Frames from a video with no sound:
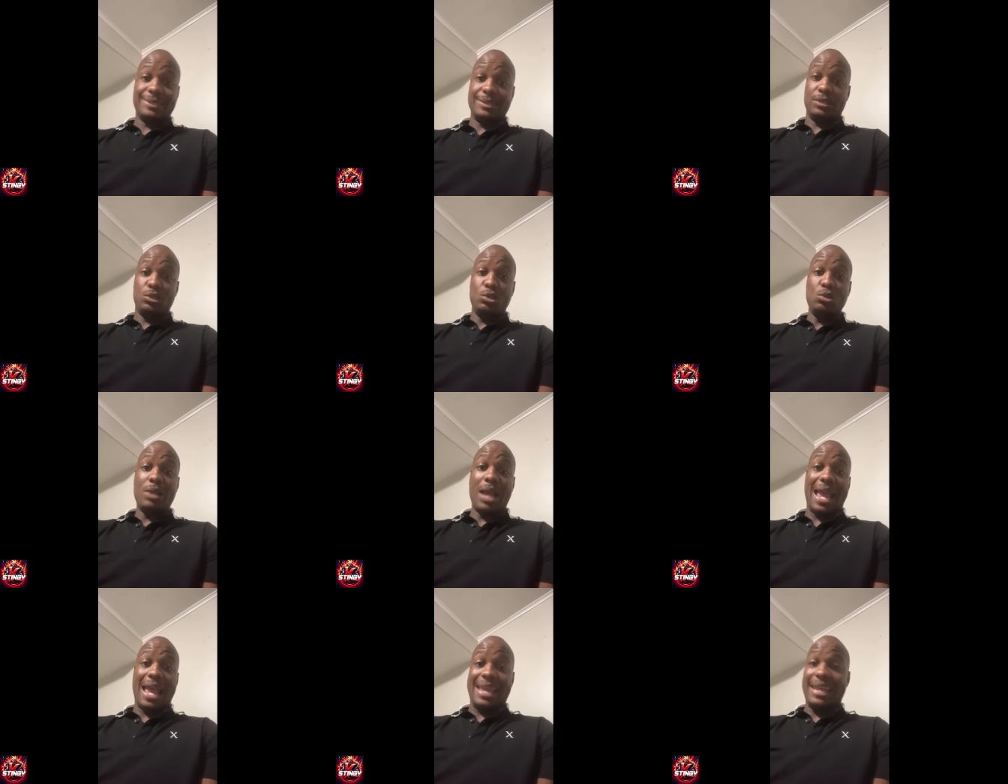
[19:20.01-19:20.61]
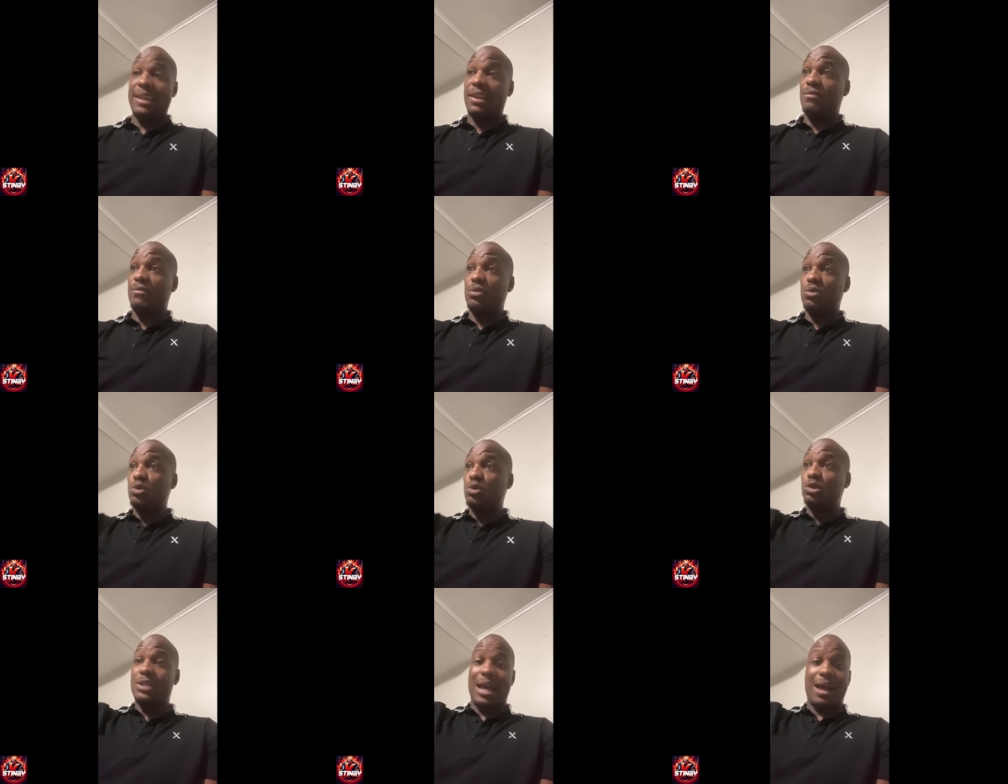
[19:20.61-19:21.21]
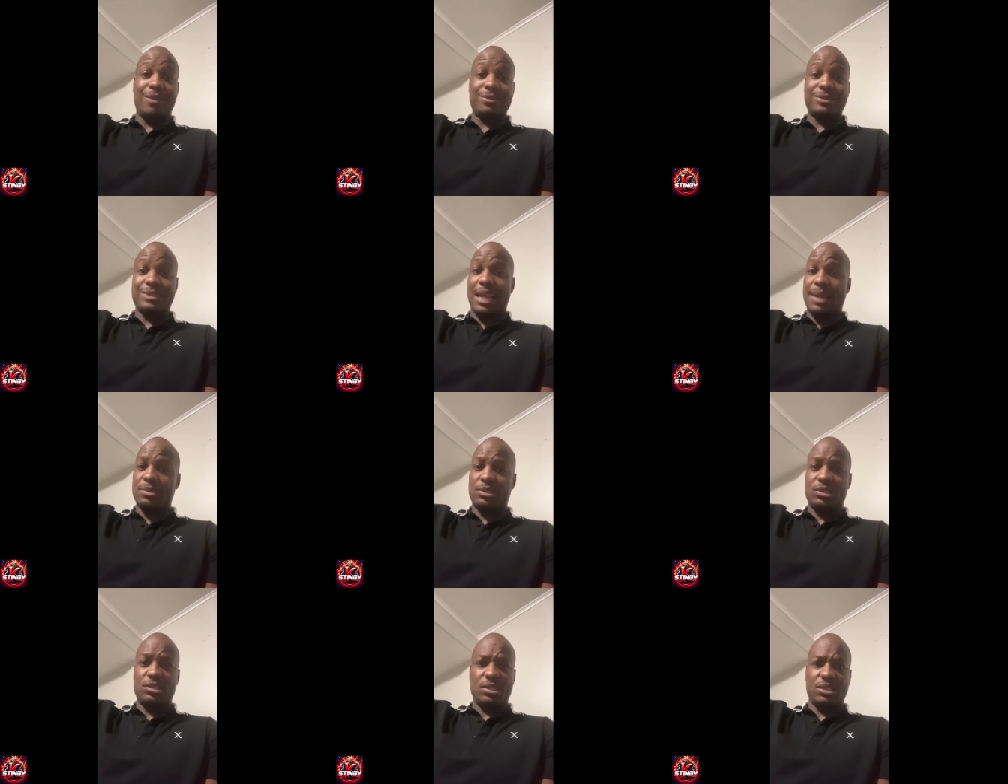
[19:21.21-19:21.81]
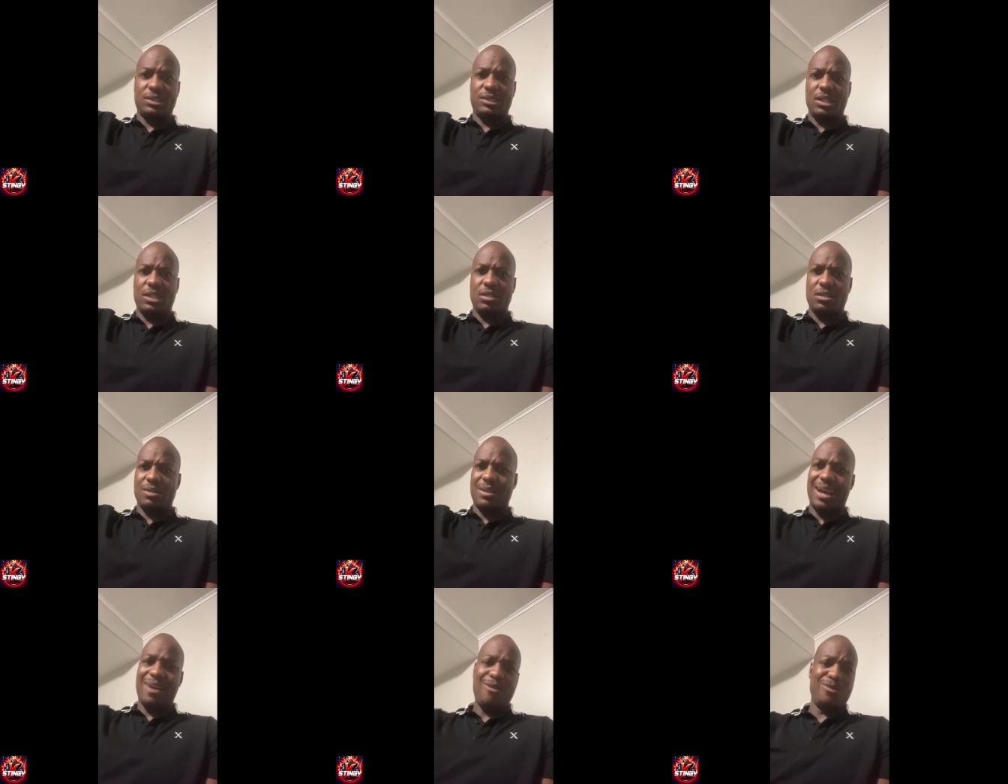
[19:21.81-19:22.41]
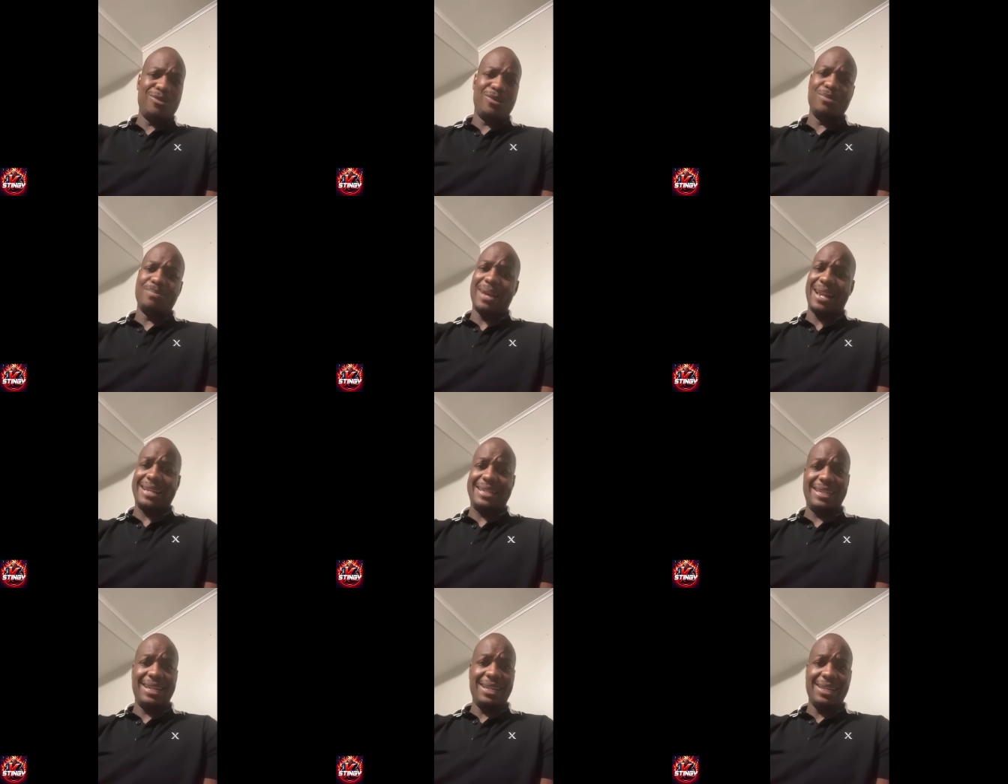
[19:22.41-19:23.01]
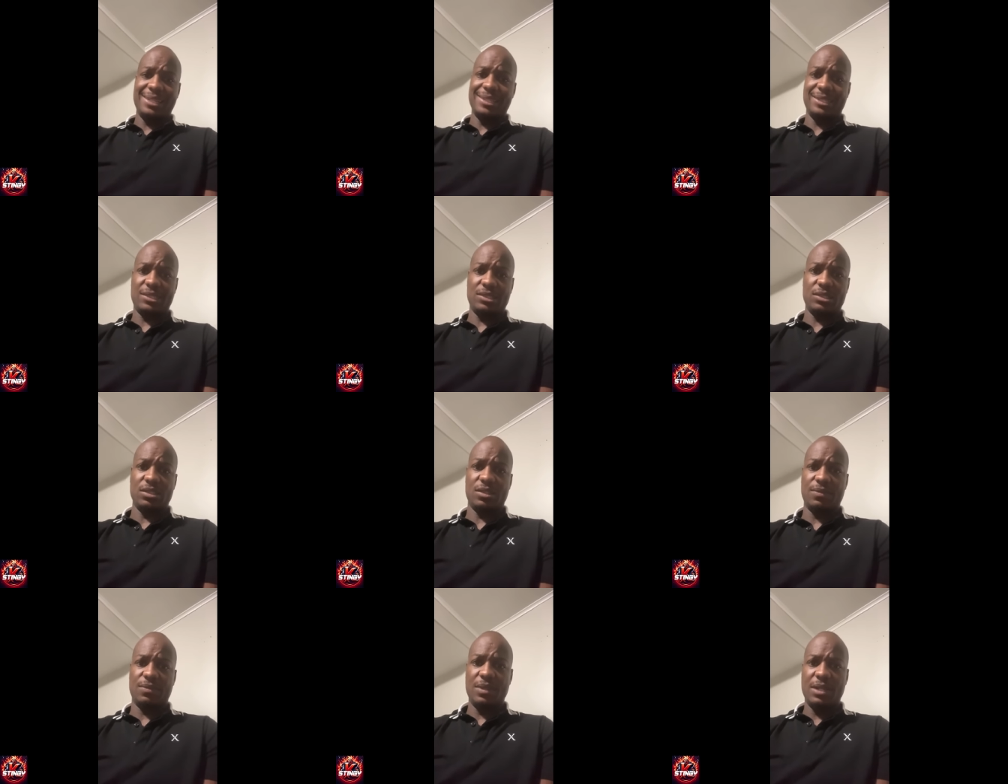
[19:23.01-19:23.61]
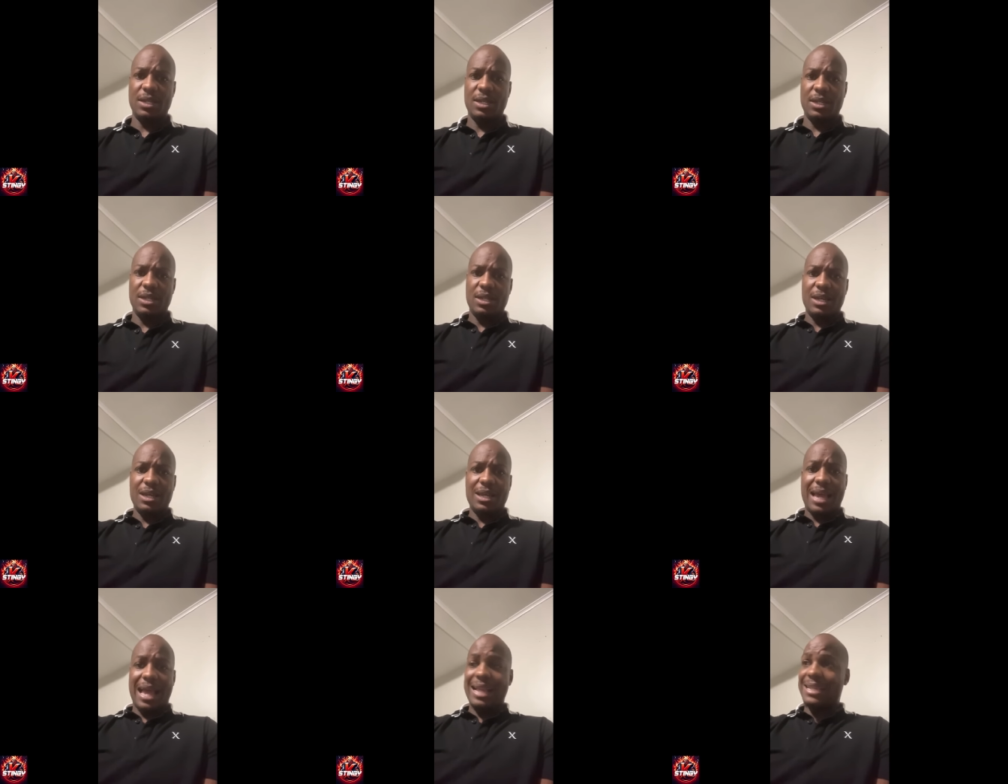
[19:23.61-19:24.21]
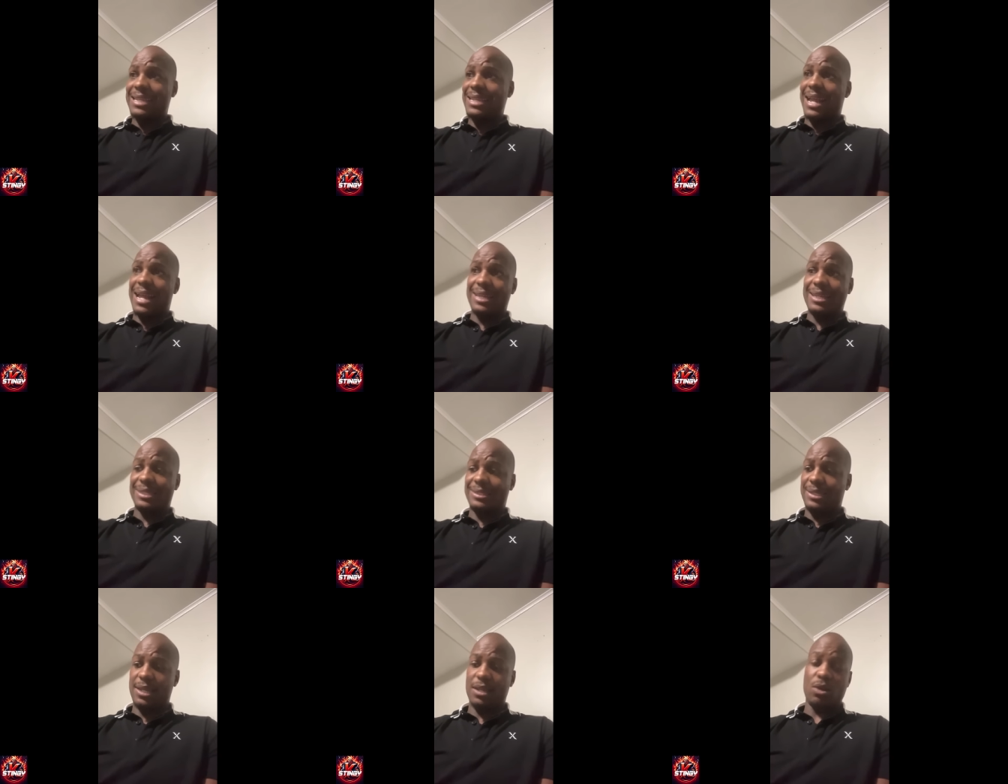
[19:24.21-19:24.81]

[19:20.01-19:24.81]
You ain't tell me nothing. You got interviews, you all type of stuff set up. I don't know about none of this stuff.